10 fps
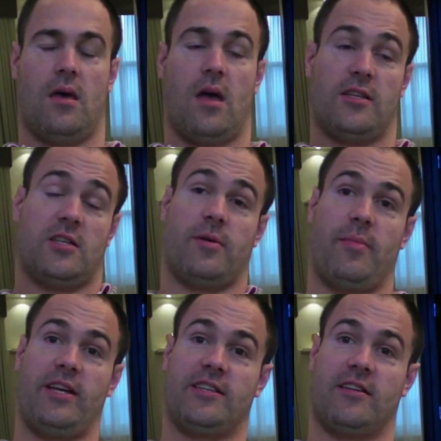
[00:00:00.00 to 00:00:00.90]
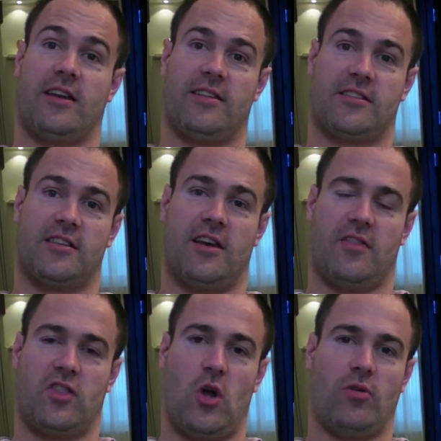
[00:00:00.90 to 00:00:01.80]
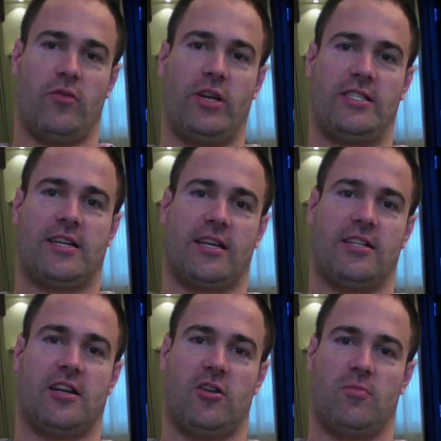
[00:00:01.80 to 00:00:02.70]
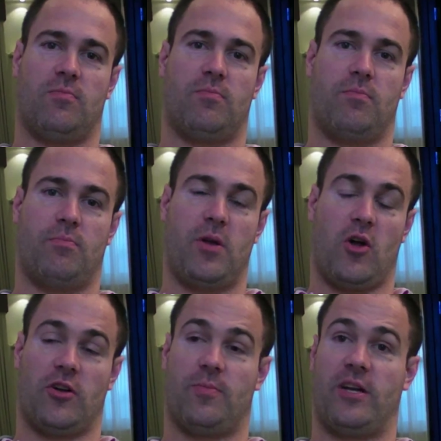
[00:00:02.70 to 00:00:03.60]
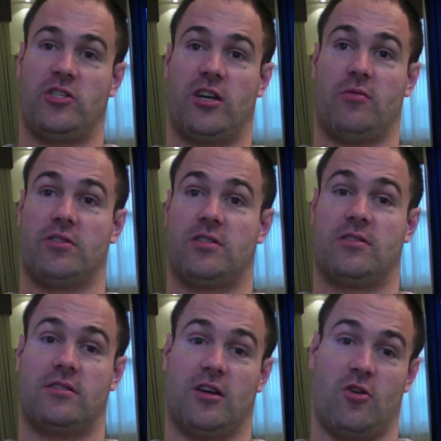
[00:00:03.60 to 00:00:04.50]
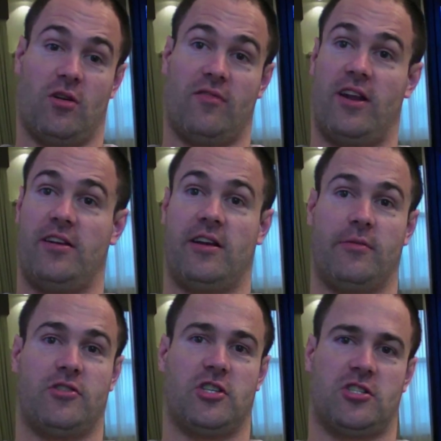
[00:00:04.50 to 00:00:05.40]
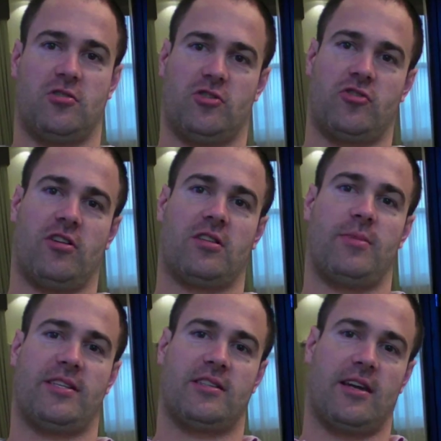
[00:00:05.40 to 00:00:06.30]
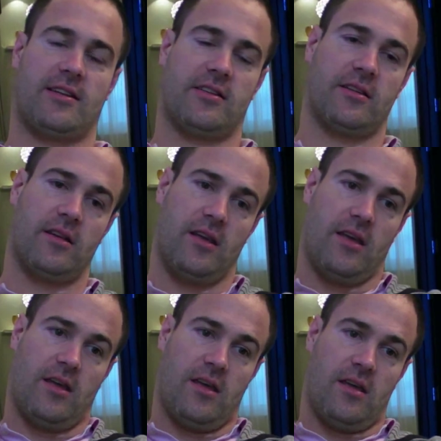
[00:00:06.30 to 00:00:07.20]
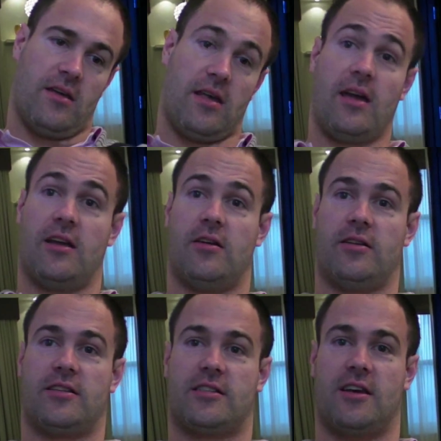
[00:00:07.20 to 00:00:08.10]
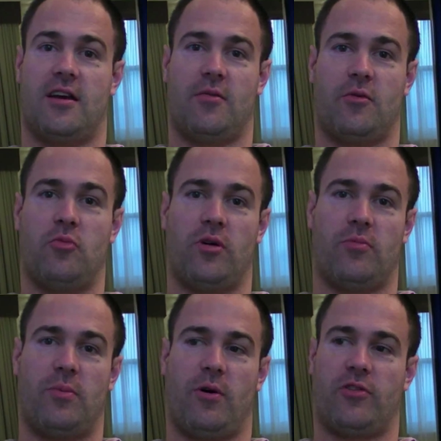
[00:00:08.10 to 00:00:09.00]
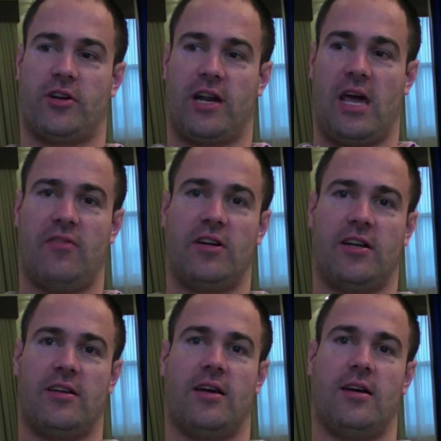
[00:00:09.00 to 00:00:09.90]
It's going to be amazing. It's the only reason I continued beyond Beijing was the call of London. It was just too strong to miss. And yeah, you know, it's we're both on 11, and